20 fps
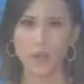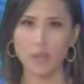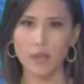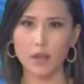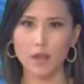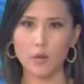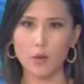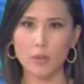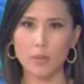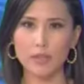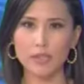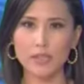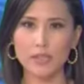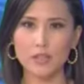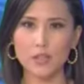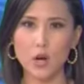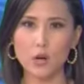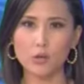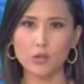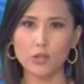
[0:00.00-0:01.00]
Now, Whitman
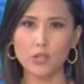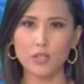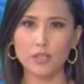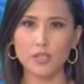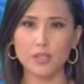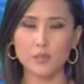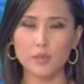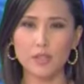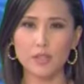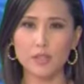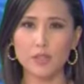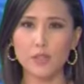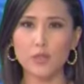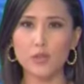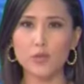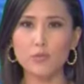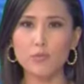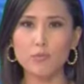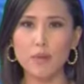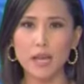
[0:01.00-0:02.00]
says OSHA dismisses
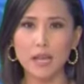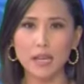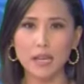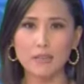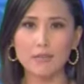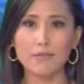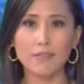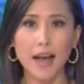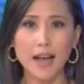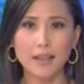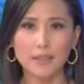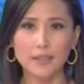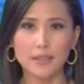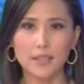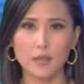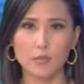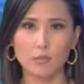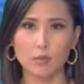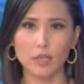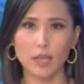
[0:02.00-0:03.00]
too many valid
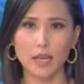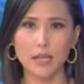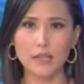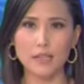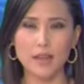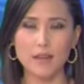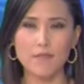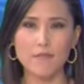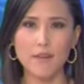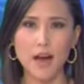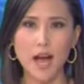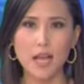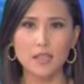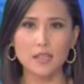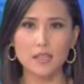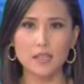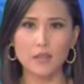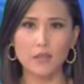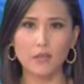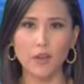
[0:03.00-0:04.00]
complaints and
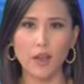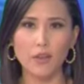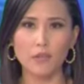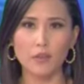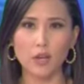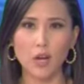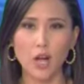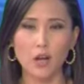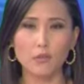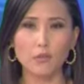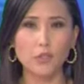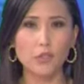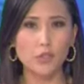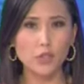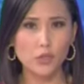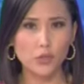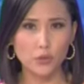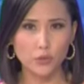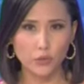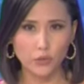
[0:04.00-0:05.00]
fines in favor of
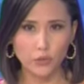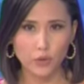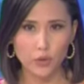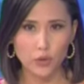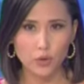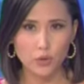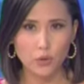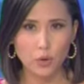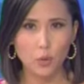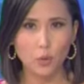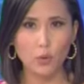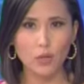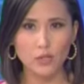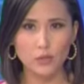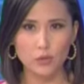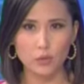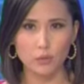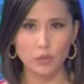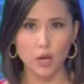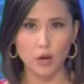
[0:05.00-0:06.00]
too few
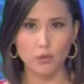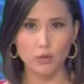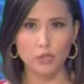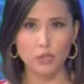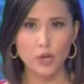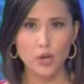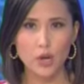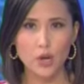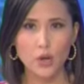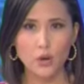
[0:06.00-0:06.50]
whistleblowers.